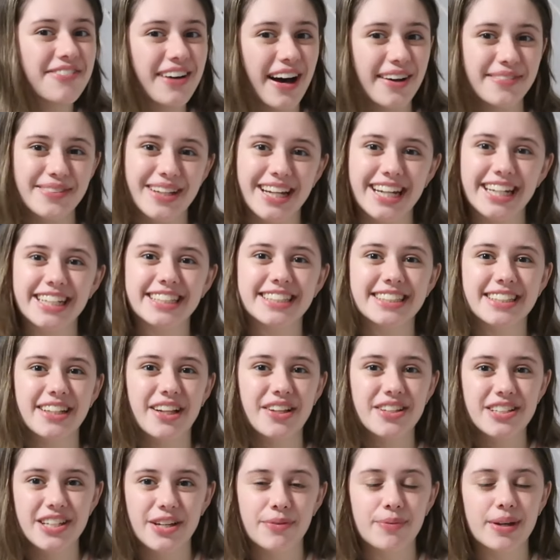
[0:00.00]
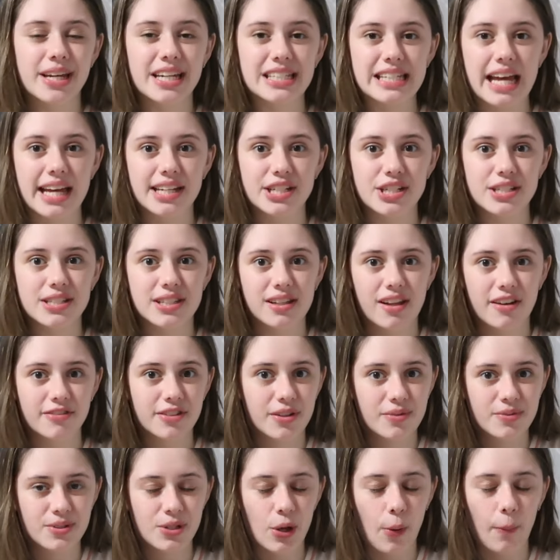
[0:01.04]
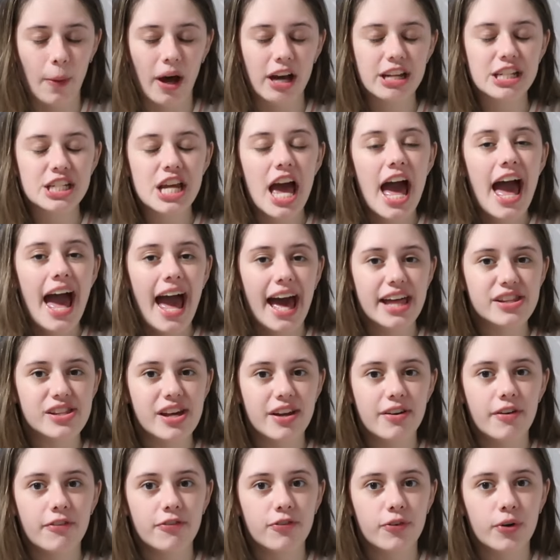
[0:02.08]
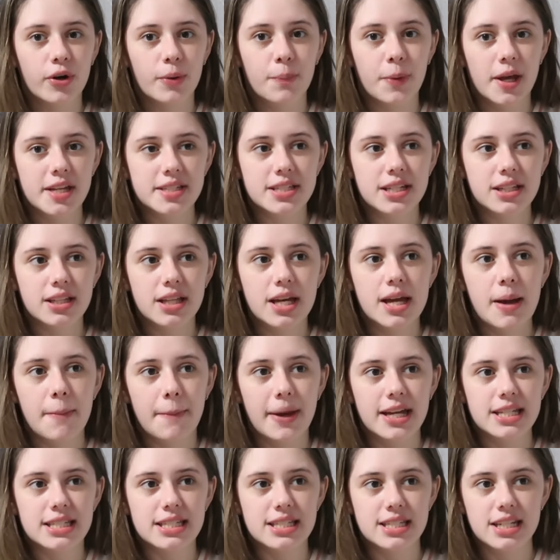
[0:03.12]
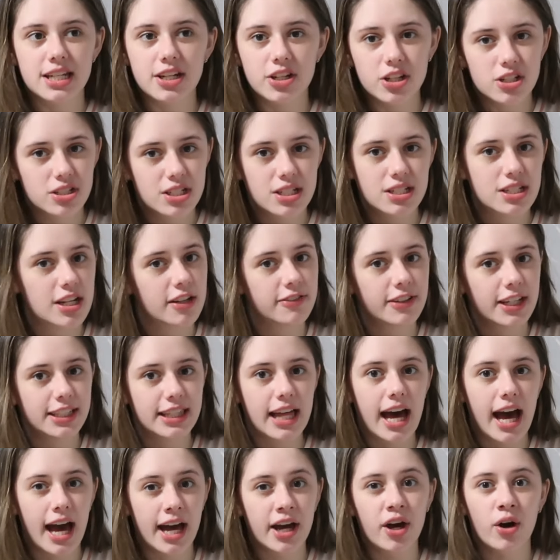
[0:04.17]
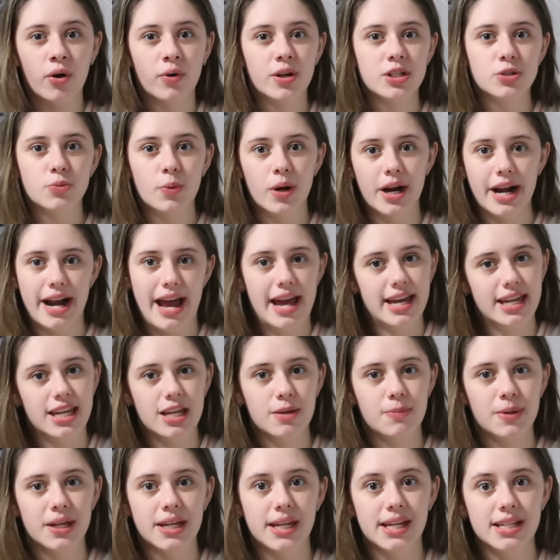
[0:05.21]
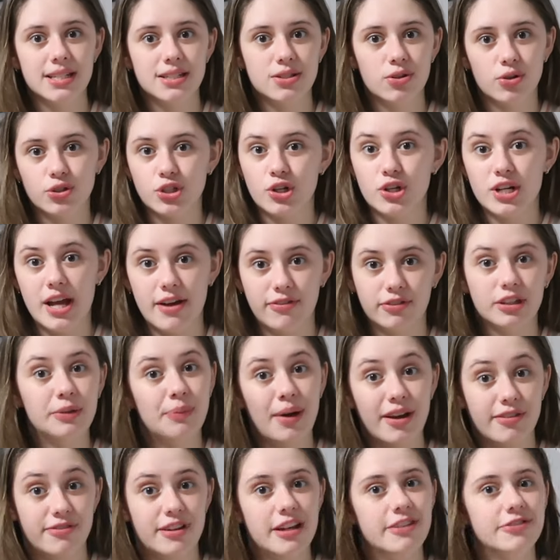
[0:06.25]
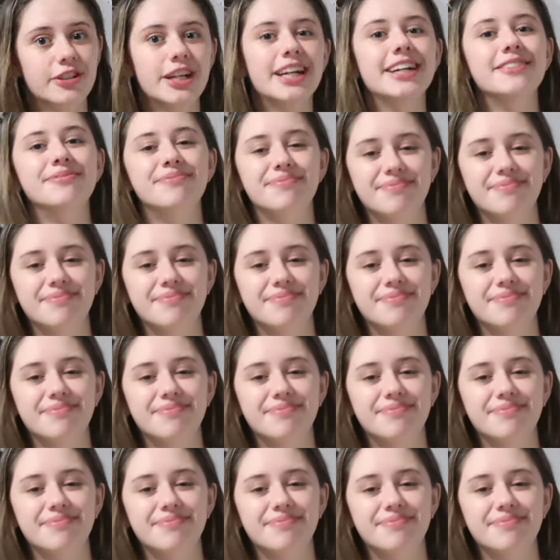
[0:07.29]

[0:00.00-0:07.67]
Fabletics clothing because I just love them so much. And then for basically my sneakers and stuff like that, I always wear Nike because those are definitely my favorite.